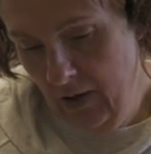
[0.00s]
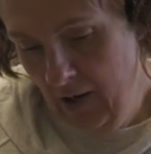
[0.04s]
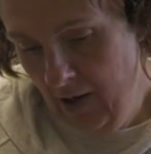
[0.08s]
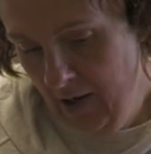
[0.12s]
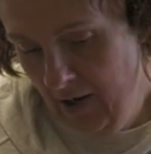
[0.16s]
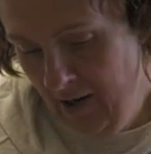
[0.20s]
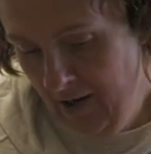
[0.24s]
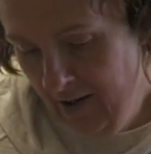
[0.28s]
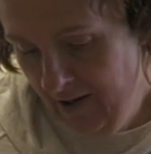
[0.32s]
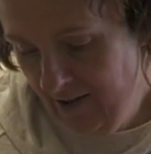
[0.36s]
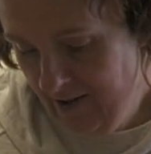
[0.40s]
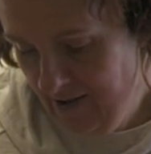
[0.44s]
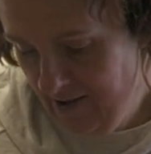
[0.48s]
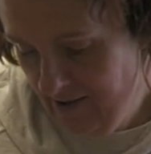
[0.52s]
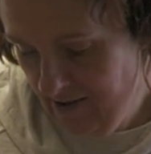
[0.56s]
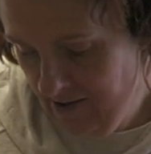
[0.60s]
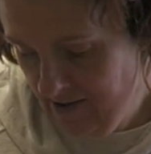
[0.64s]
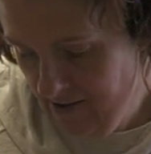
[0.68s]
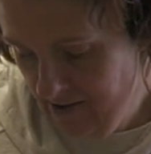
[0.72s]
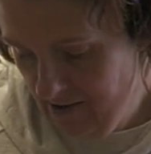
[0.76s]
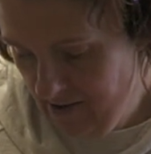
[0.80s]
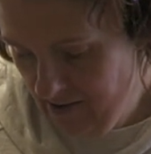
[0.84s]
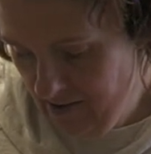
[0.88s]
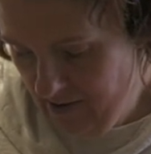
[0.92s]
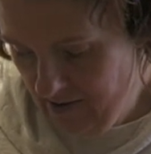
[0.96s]
and
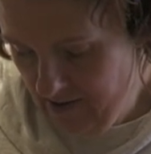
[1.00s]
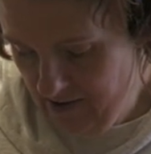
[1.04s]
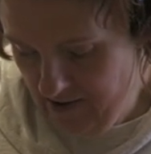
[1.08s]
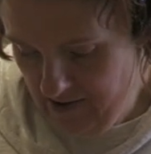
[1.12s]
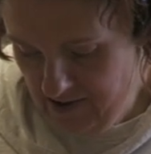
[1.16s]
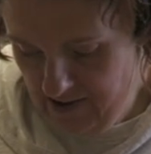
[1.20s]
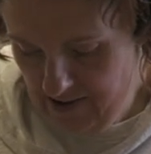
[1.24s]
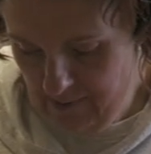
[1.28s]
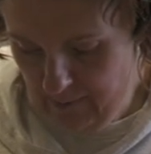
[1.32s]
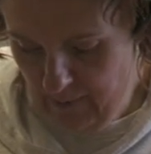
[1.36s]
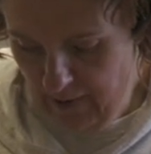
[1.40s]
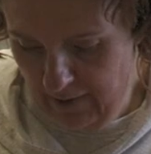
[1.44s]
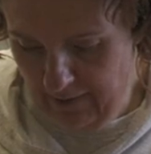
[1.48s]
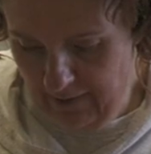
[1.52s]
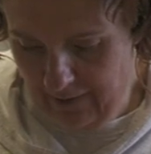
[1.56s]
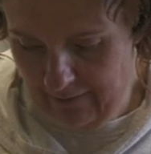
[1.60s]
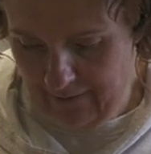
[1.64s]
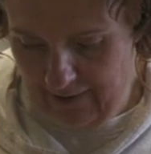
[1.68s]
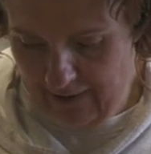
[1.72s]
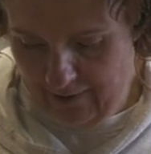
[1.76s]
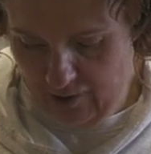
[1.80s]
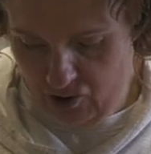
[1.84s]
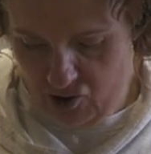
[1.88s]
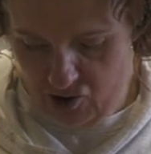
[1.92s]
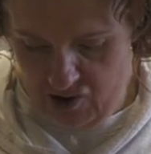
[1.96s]
smear it
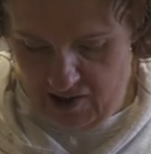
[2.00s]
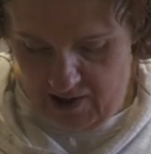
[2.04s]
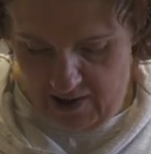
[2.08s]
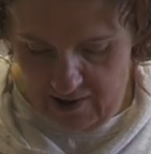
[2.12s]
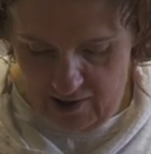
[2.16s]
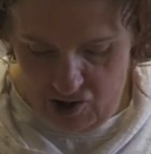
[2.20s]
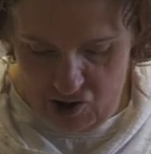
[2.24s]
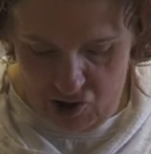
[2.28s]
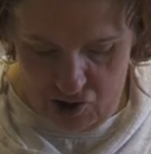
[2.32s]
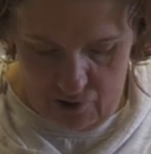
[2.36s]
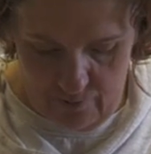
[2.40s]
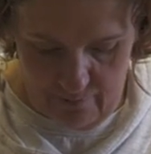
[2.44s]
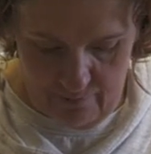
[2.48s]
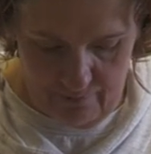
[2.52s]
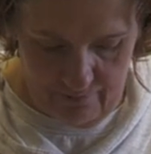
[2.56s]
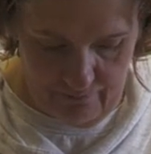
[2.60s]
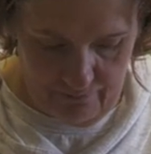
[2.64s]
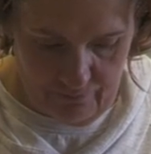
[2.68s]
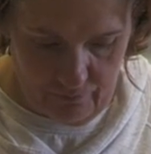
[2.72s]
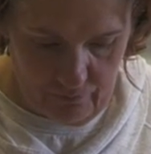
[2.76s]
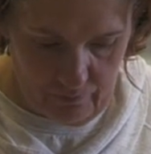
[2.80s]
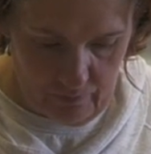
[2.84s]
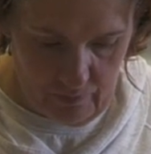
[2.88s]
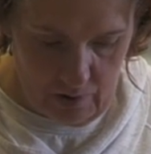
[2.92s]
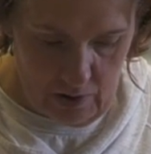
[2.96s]
around your dish.
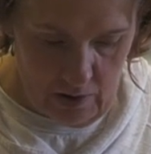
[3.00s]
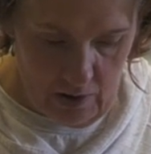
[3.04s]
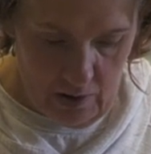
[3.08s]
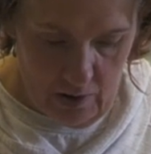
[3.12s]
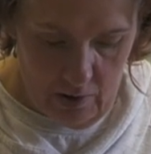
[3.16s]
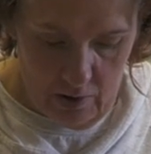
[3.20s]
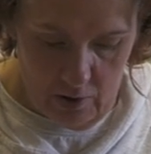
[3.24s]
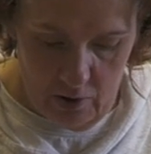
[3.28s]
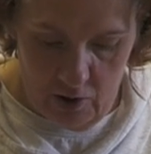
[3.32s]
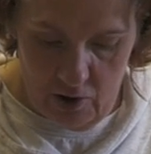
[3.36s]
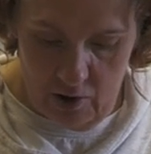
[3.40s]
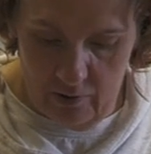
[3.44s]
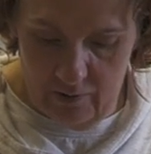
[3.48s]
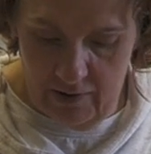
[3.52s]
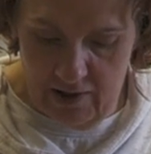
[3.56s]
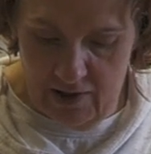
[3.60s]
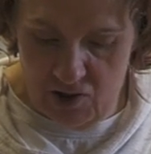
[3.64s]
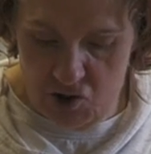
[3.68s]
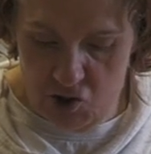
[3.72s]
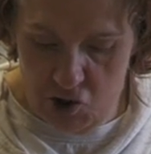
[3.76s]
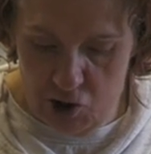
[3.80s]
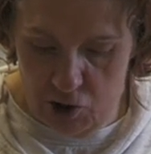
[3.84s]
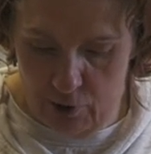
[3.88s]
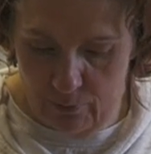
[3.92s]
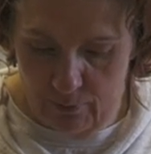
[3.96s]
You don't
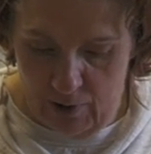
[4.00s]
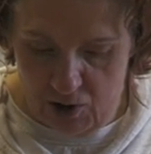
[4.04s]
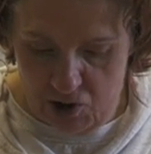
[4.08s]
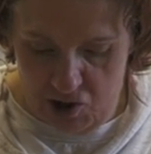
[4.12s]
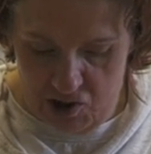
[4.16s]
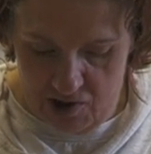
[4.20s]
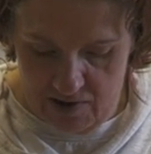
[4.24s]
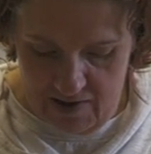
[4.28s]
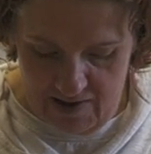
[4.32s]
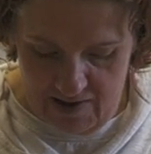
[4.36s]
need too much at